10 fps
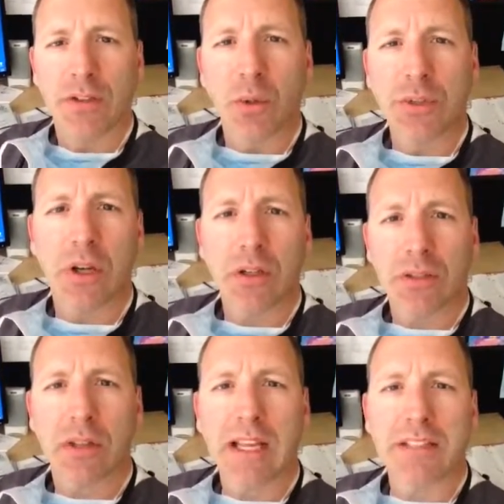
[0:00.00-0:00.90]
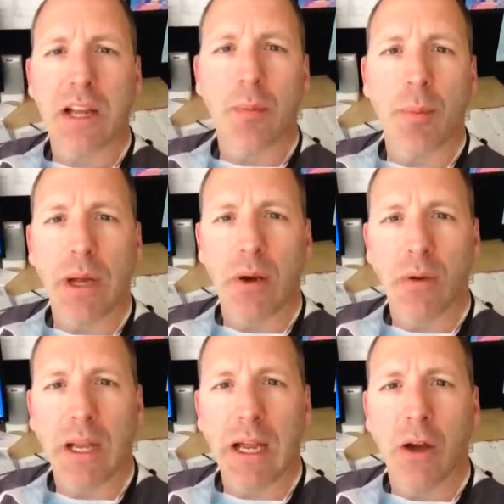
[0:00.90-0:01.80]
So we talked last time
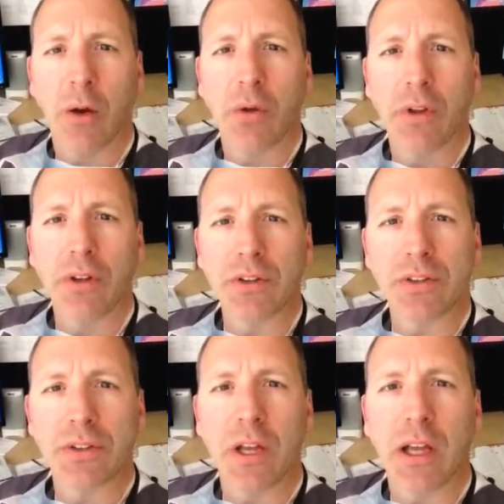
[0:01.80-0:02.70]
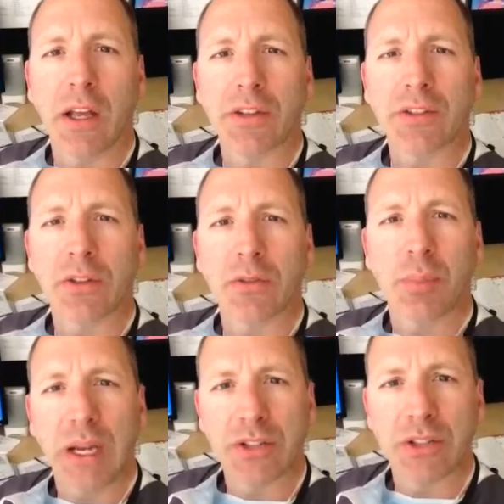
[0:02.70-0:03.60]
about how there's certain
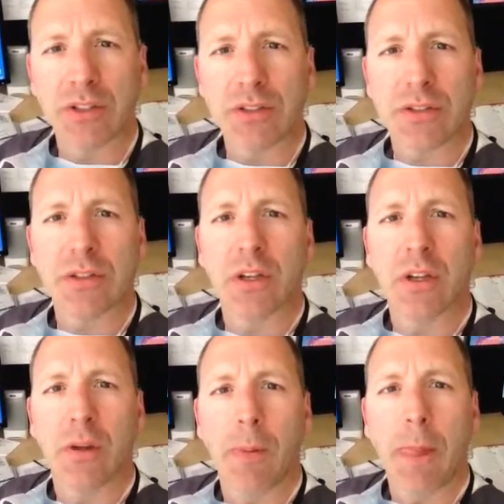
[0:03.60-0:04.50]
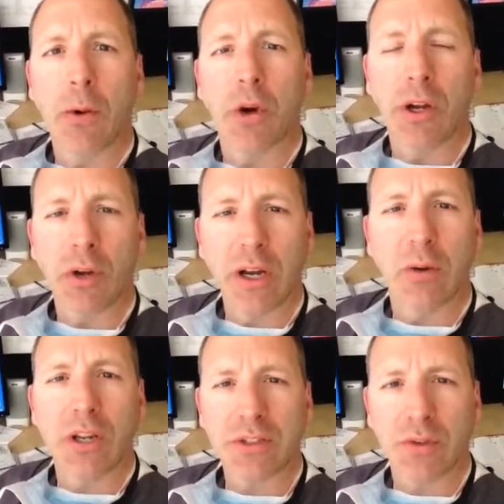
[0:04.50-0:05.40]
patients who are at
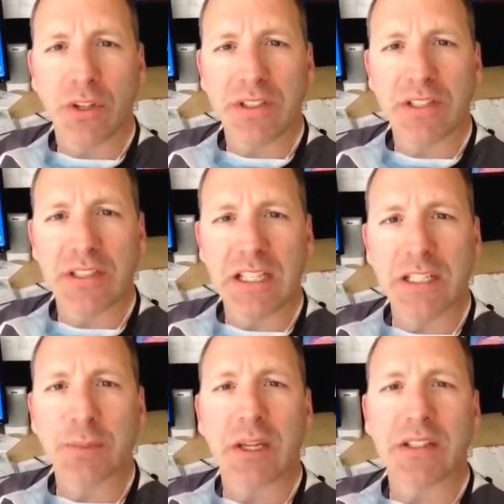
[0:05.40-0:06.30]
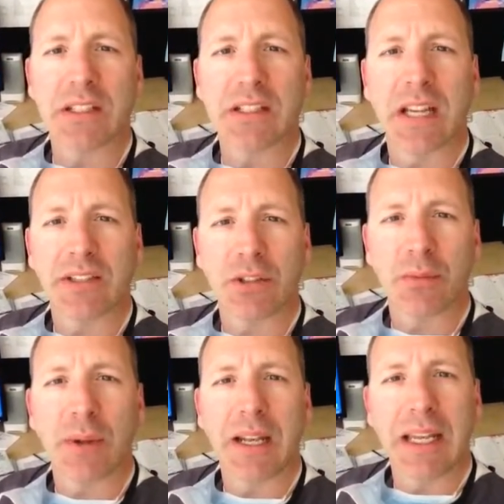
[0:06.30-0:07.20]
greater risk for this disease because they take
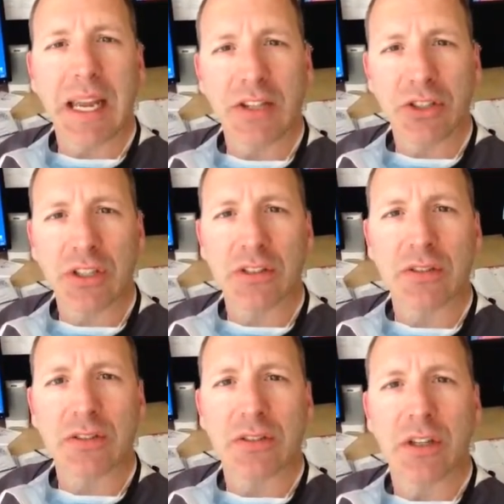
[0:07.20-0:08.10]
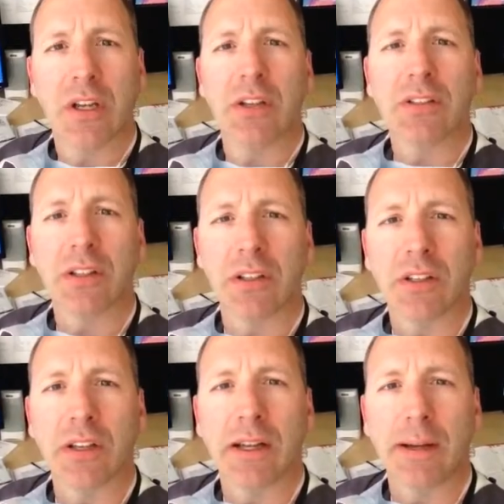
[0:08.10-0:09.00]
certain medications
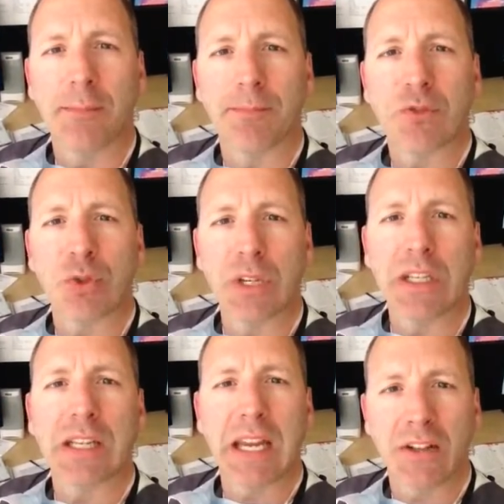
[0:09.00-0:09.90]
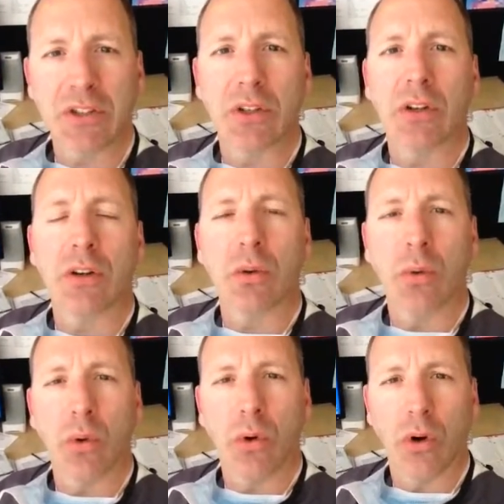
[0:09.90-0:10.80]
to treat cancer
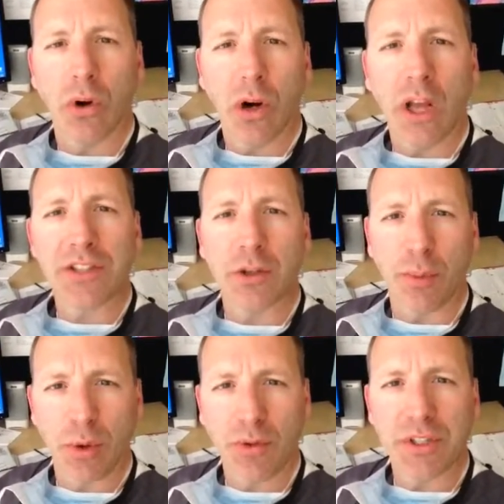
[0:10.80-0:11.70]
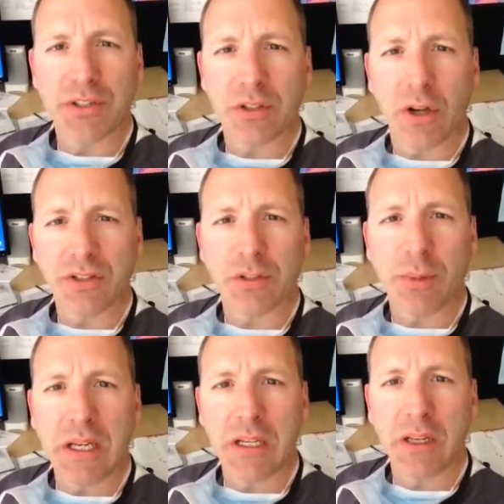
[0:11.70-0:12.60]
or osteoporosis or
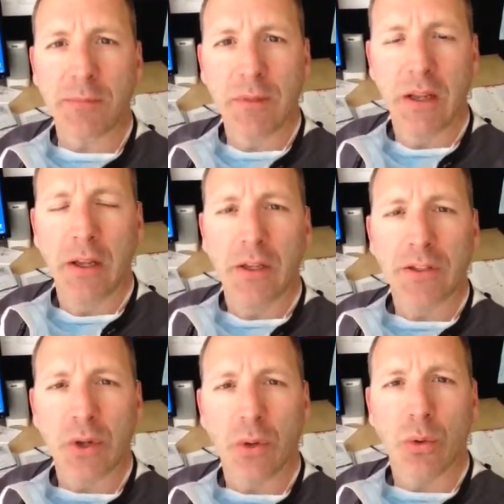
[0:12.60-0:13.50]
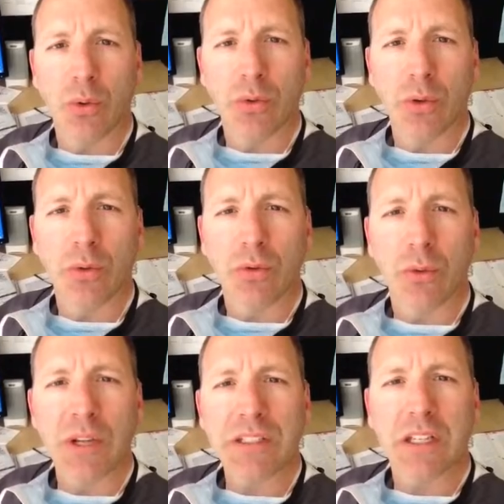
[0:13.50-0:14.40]
osteopenia. So
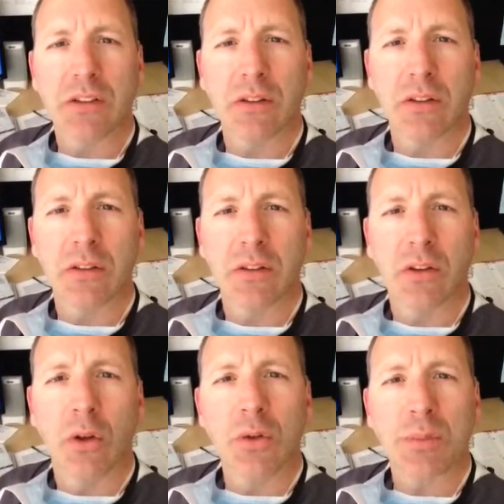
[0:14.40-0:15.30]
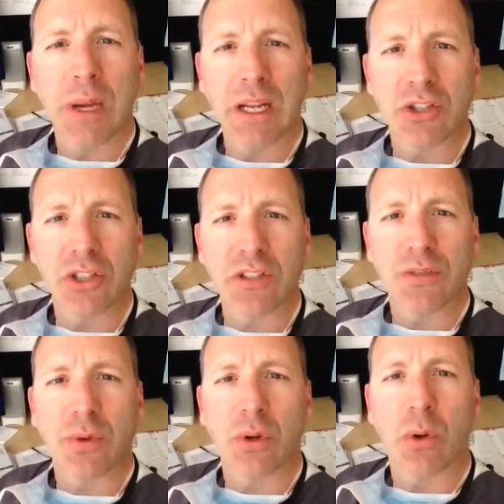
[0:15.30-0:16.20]
the risk in those patients
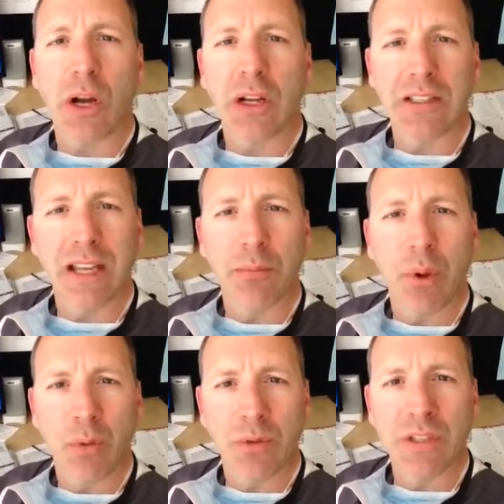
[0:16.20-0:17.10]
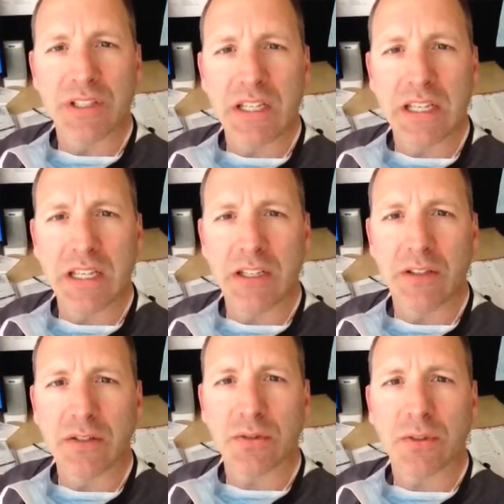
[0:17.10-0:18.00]
for acquiring dead bone
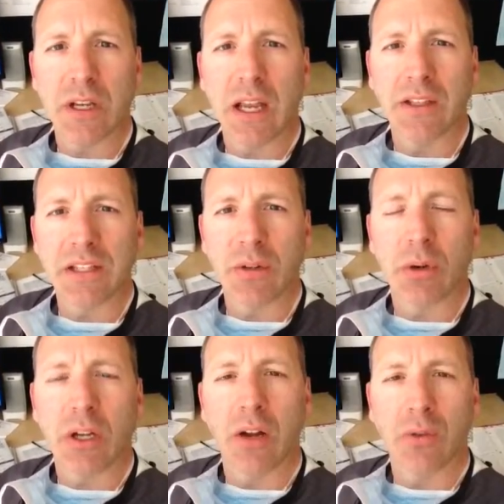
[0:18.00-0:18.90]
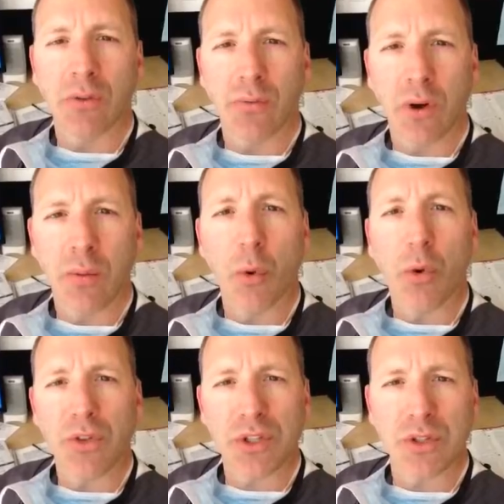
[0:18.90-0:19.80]
disease as they recover from
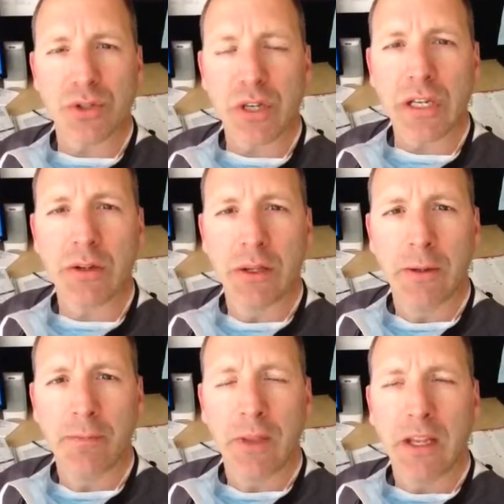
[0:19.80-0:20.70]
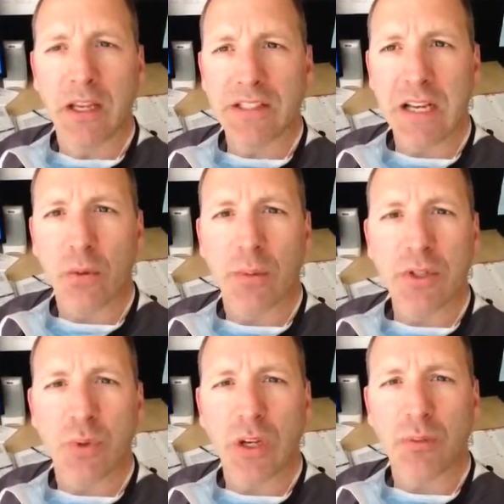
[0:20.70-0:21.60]
oral surgery is anywhere
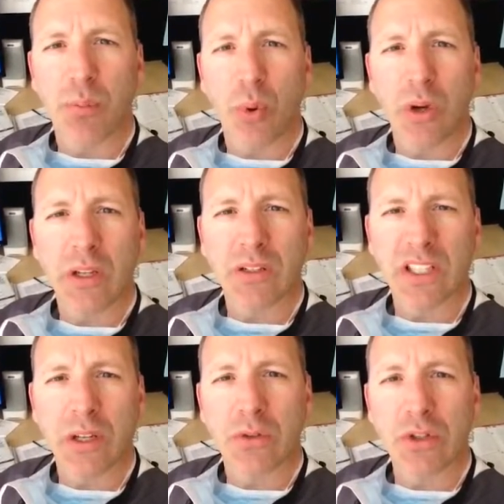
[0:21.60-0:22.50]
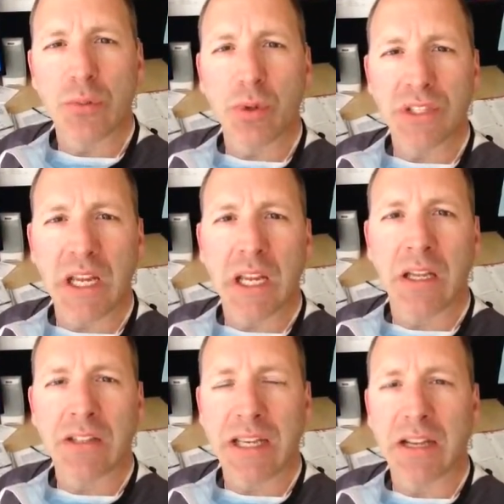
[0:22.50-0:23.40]
between
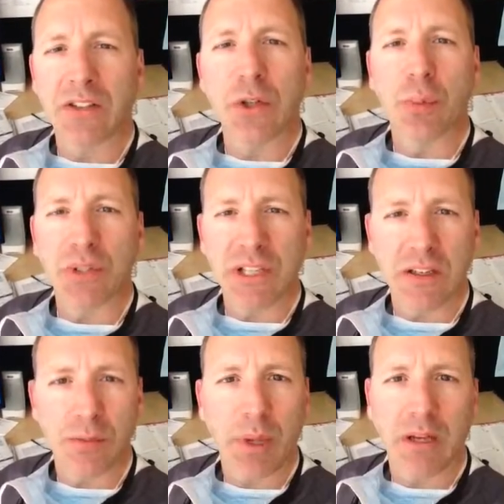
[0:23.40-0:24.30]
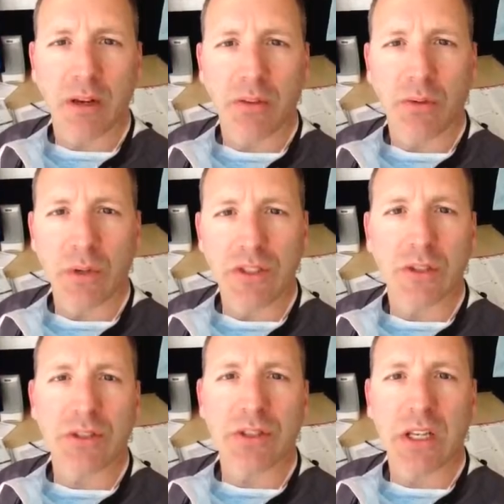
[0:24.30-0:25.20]
0.02% and 2%, depending on the
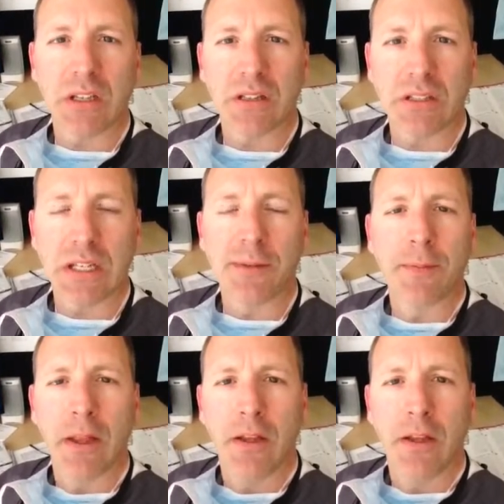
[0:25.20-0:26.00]
research that you see.